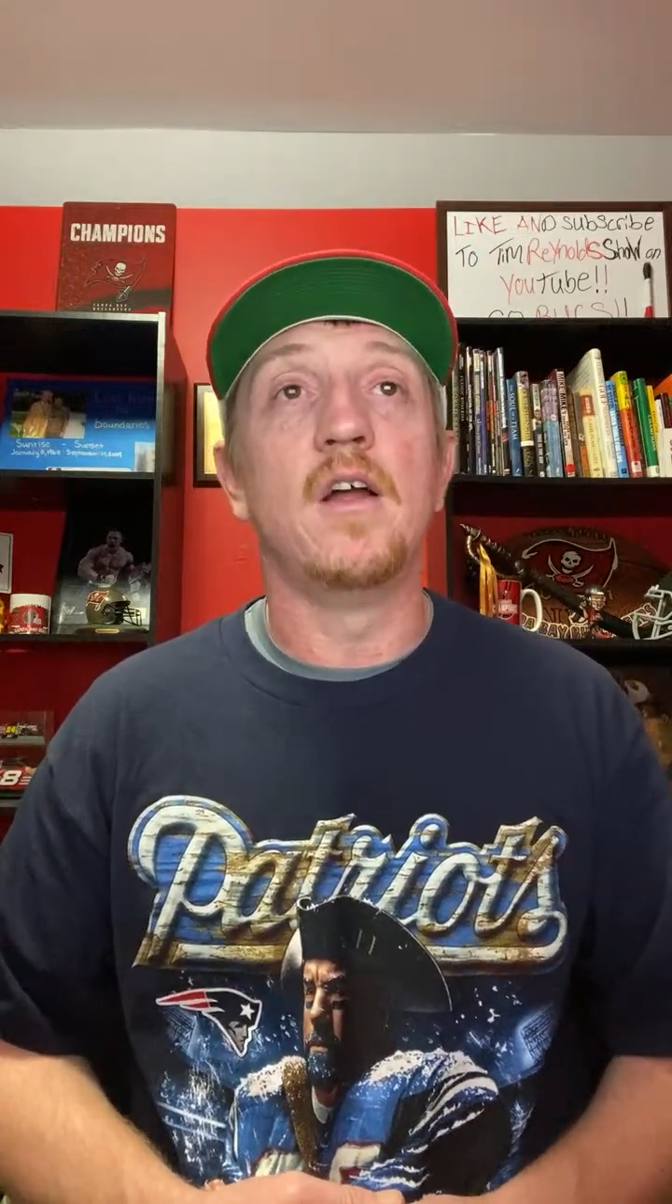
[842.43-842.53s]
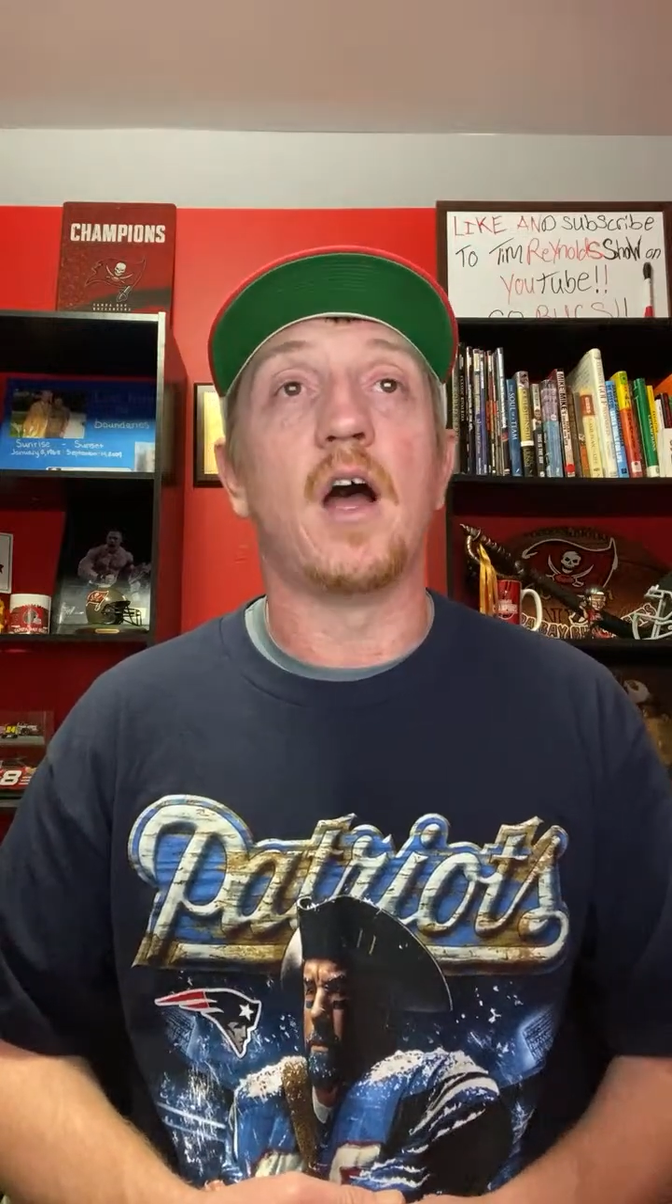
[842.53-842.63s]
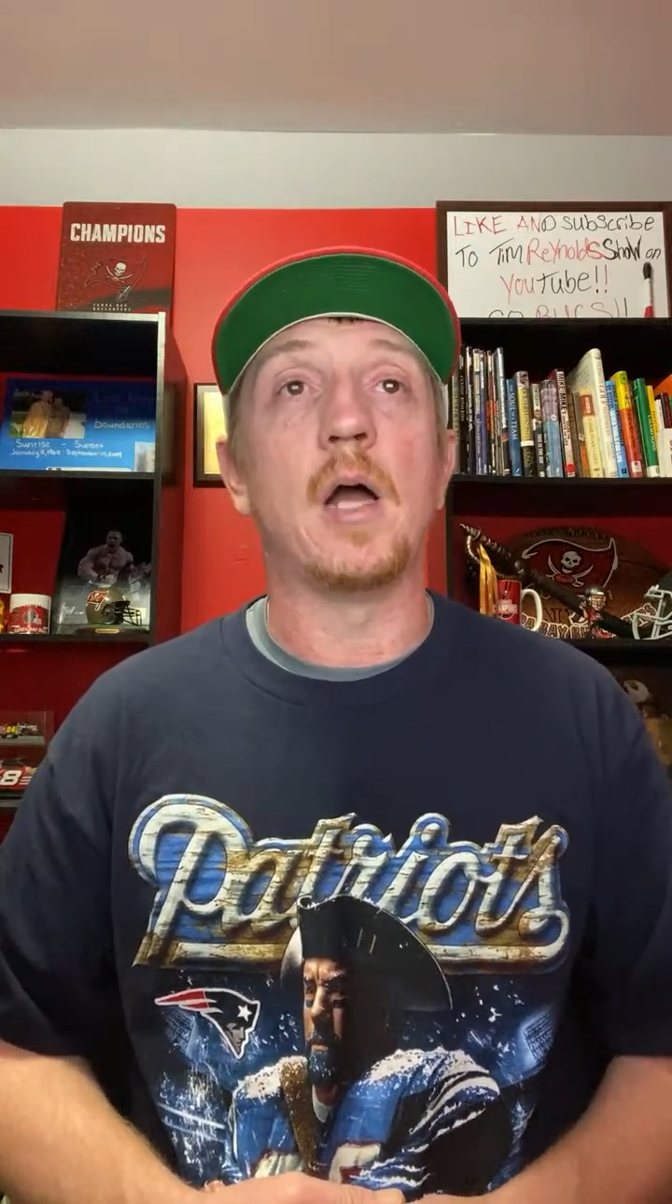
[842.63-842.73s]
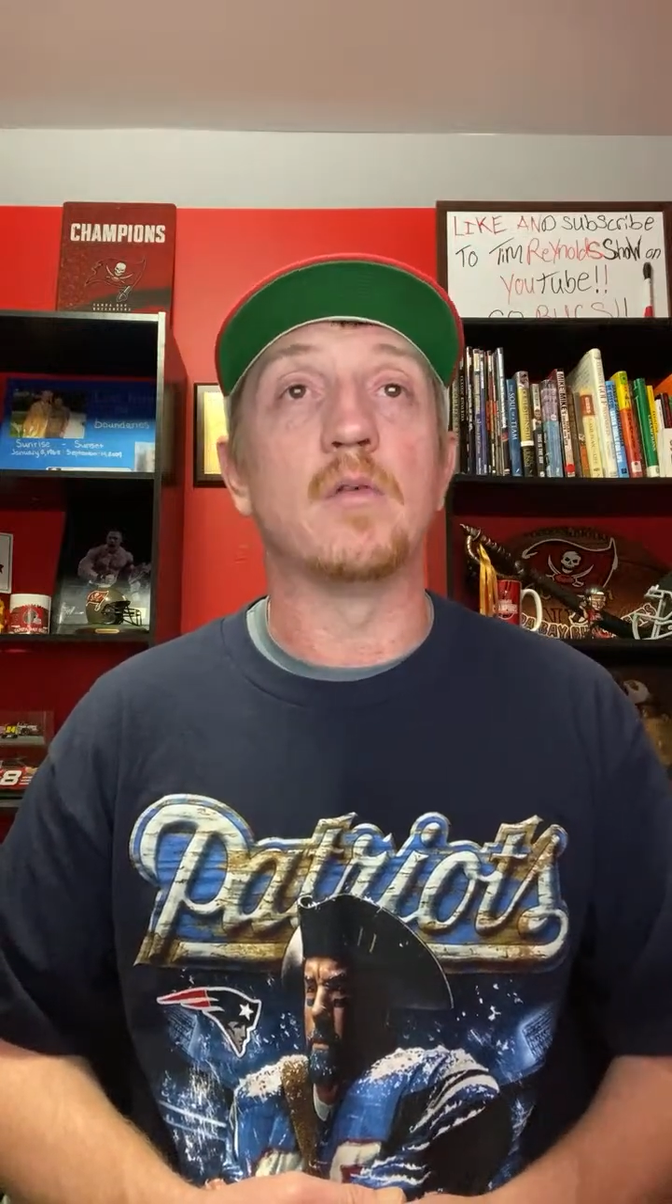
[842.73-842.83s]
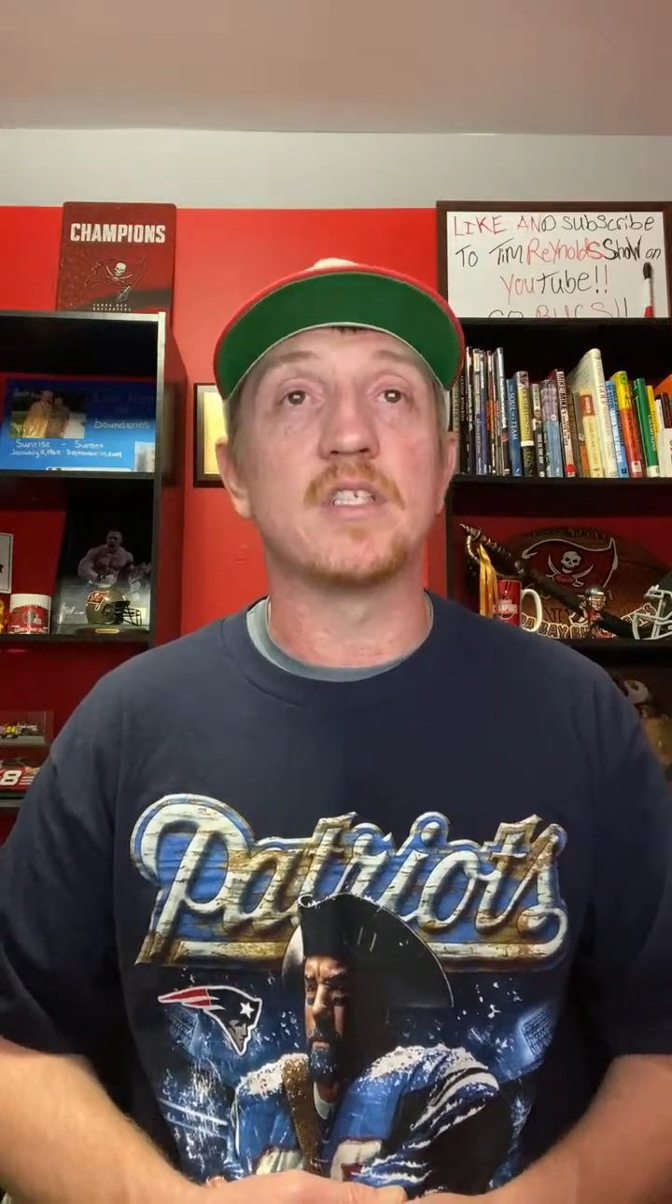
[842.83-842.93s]

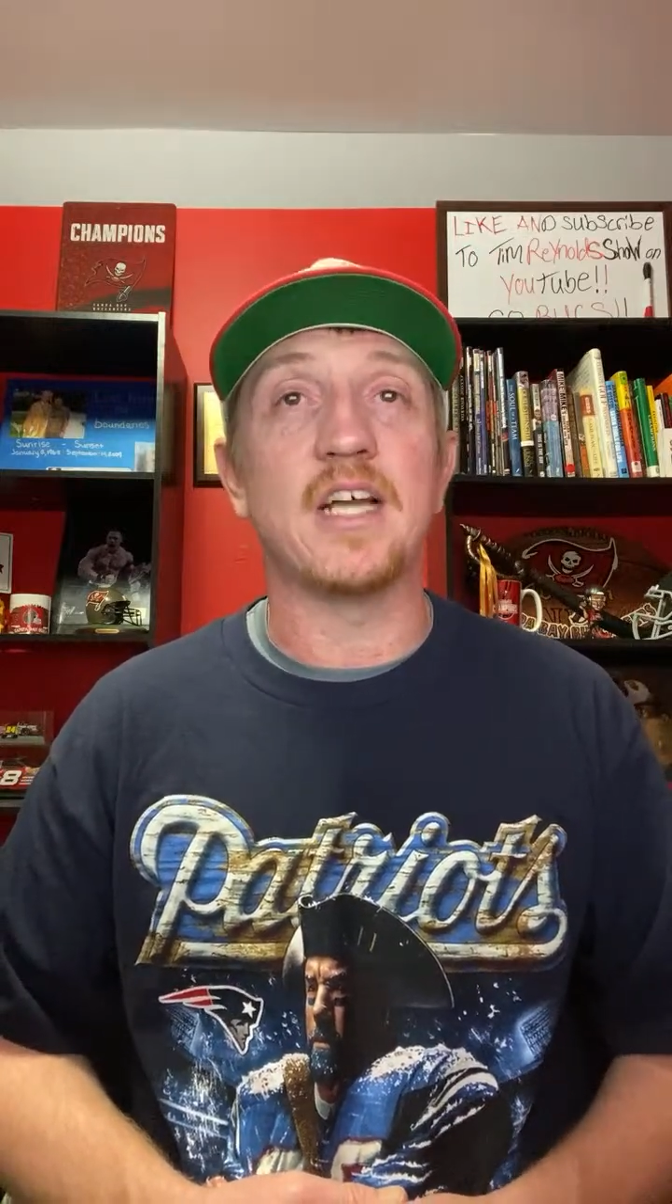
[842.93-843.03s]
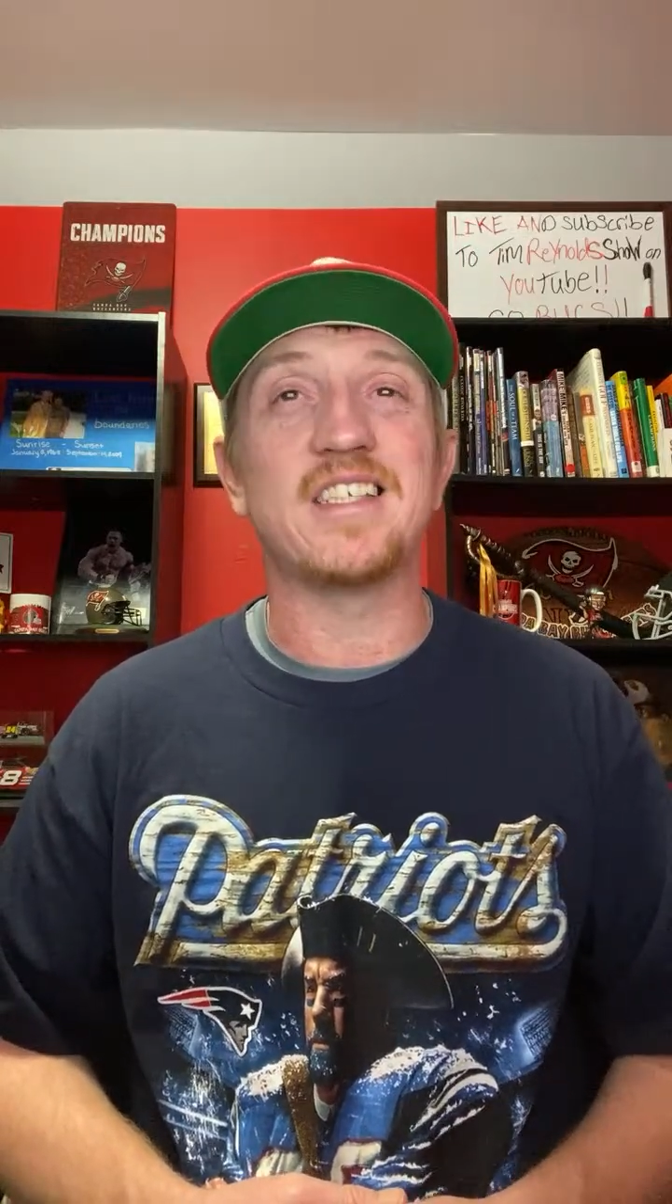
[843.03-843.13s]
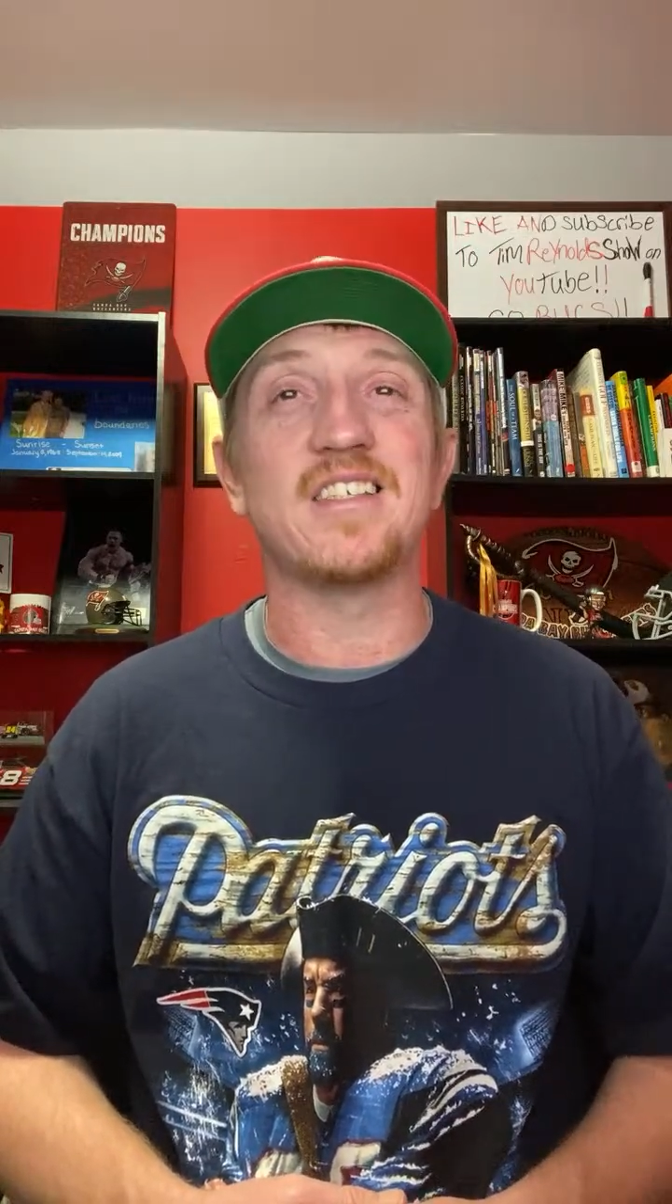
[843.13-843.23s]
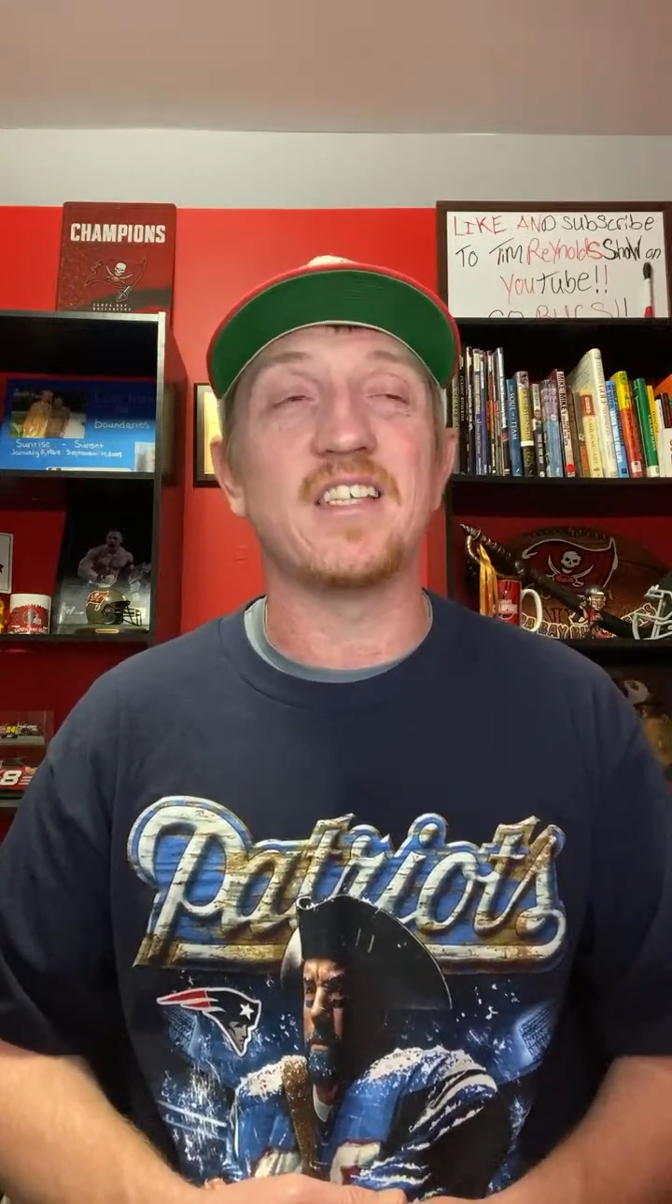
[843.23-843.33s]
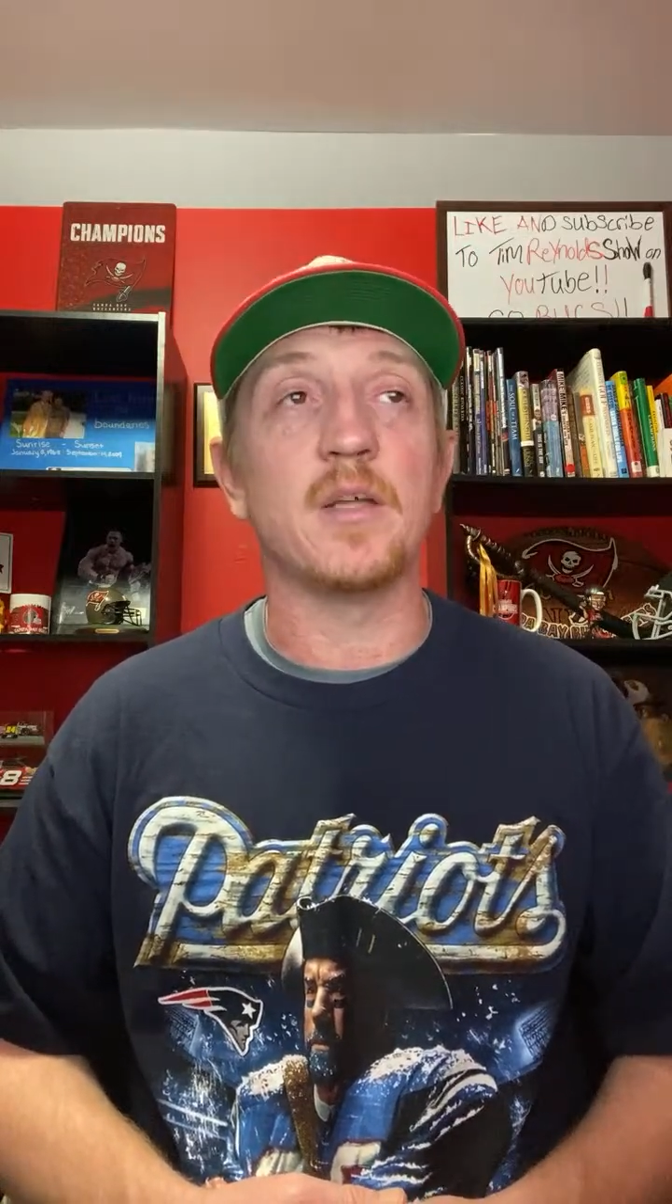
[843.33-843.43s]
It was nice
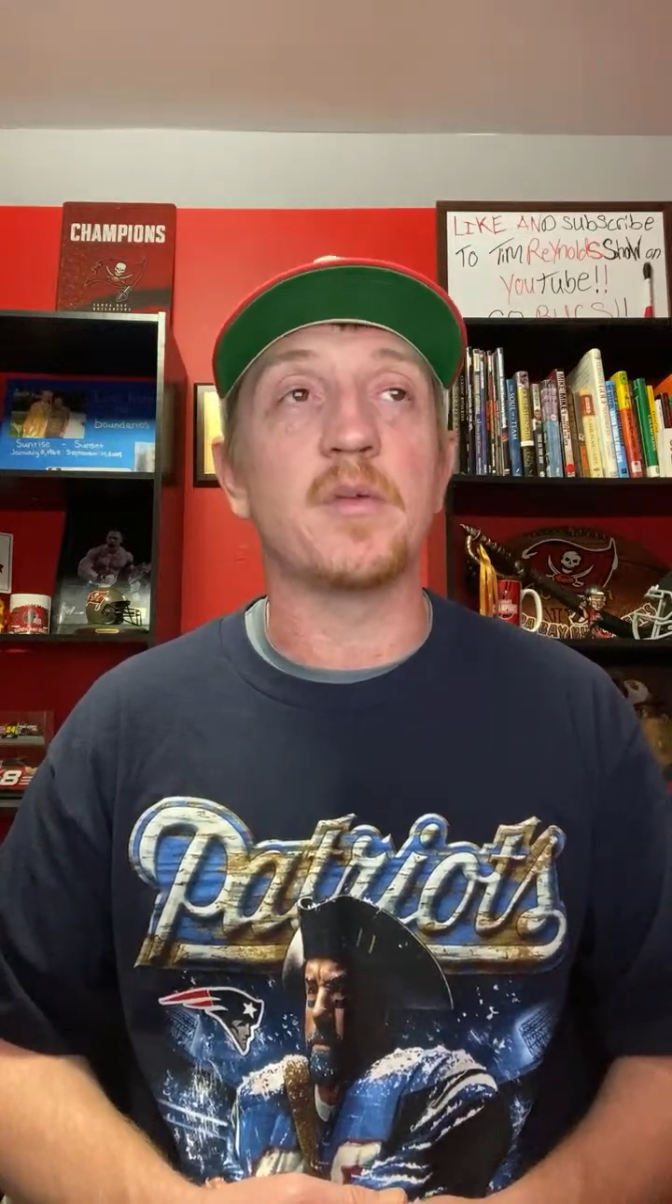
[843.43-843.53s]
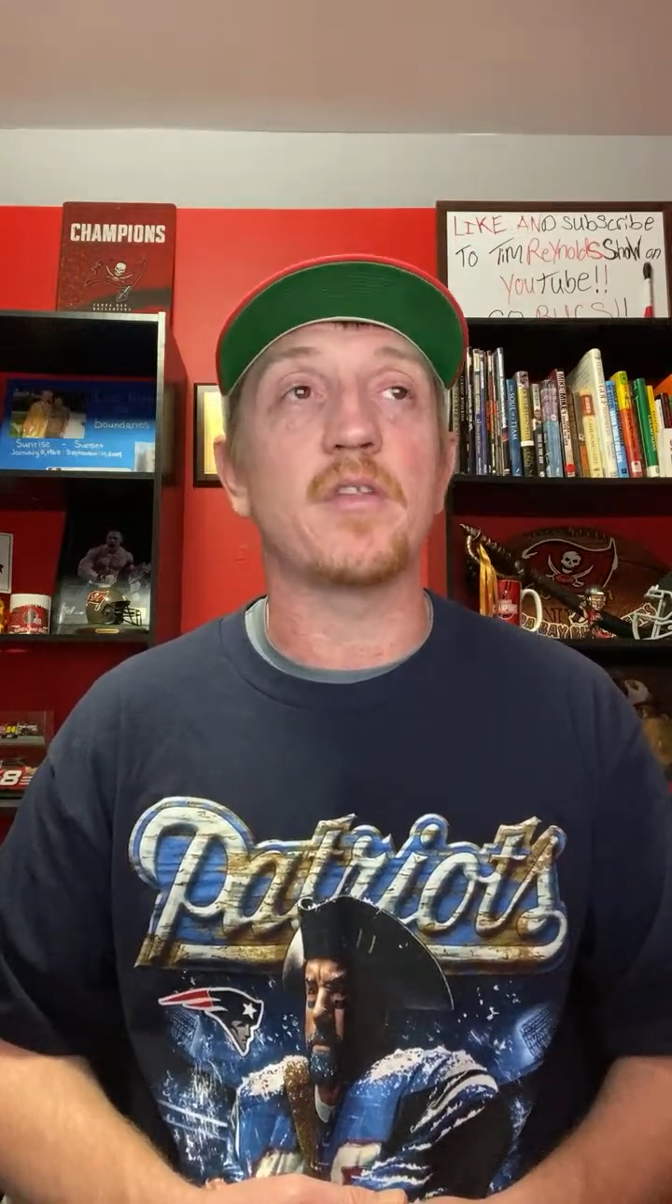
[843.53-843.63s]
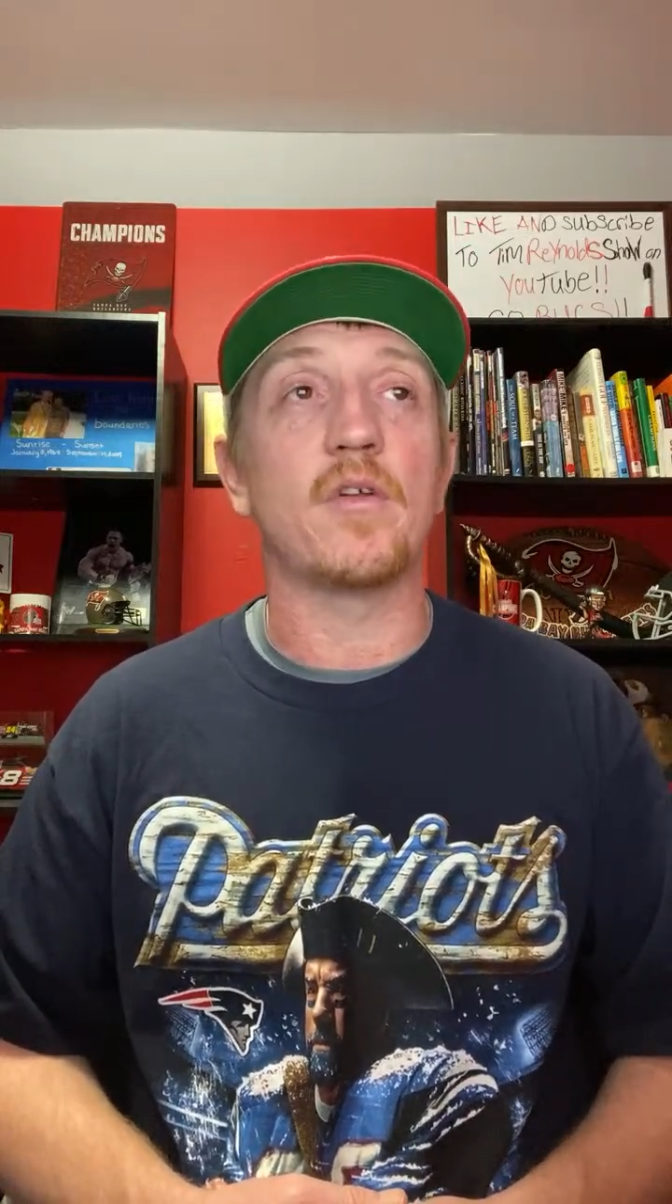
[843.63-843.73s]
to see them get